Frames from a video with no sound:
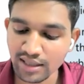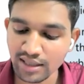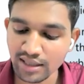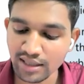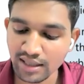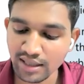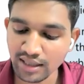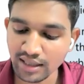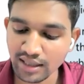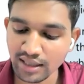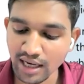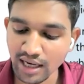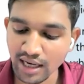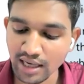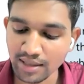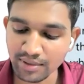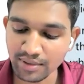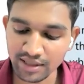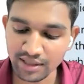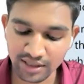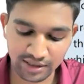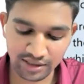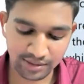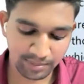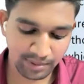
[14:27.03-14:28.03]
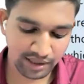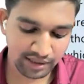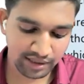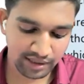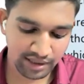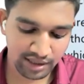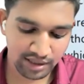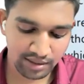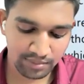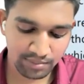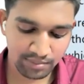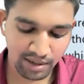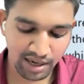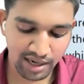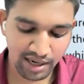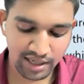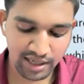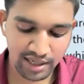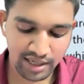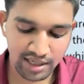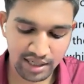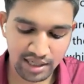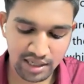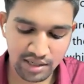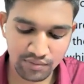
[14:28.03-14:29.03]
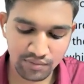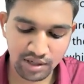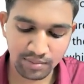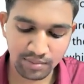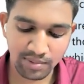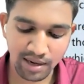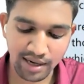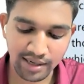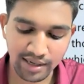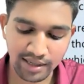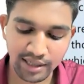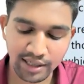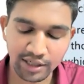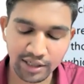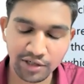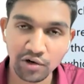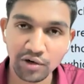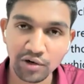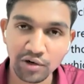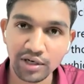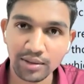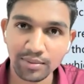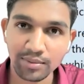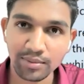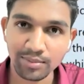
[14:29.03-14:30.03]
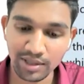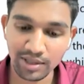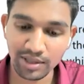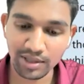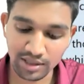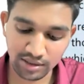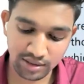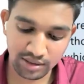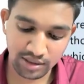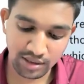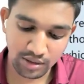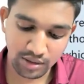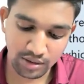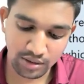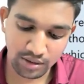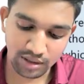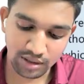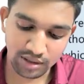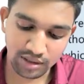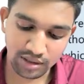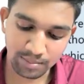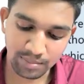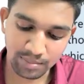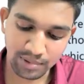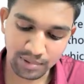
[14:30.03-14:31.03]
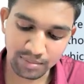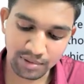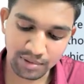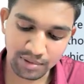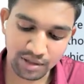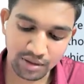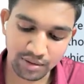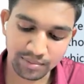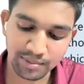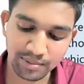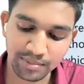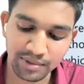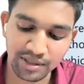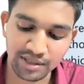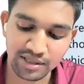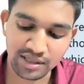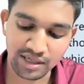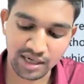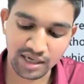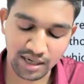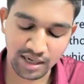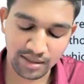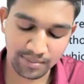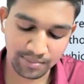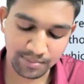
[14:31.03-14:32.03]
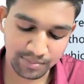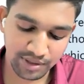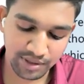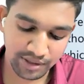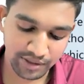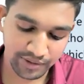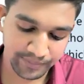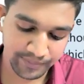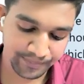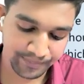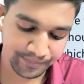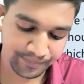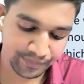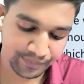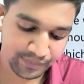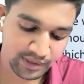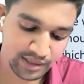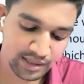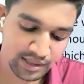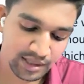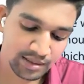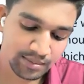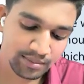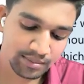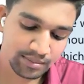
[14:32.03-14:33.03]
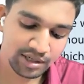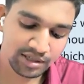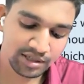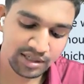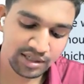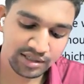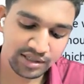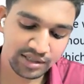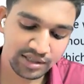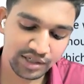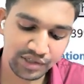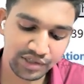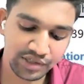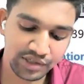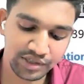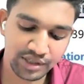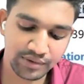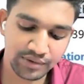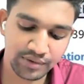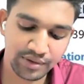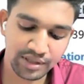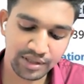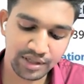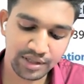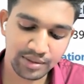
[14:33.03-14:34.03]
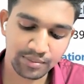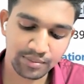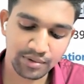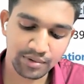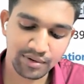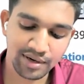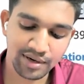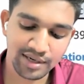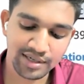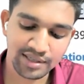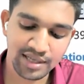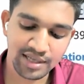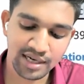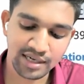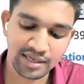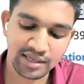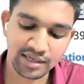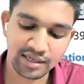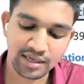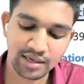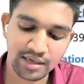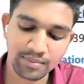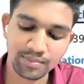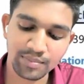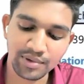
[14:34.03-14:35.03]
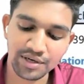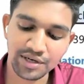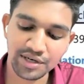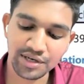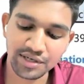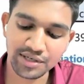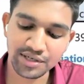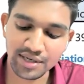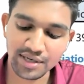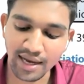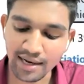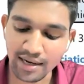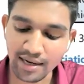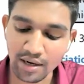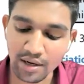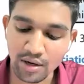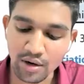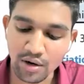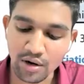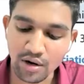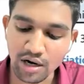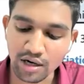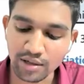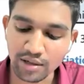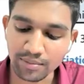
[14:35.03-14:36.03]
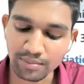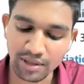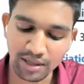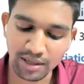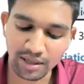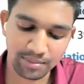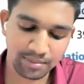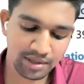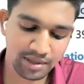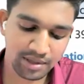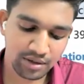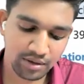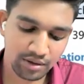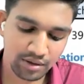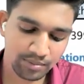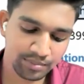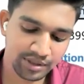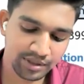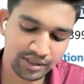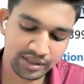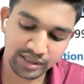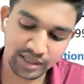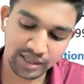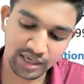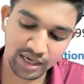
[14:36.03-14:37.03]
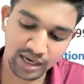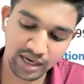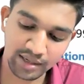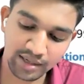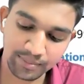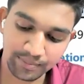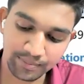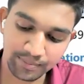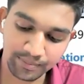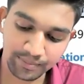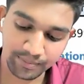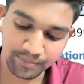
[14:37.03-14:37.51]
they can be inspected by anyone by electronic means on the payment of the prescribed fee. Further, Section 17 provides that the company shall, on payment of prescribed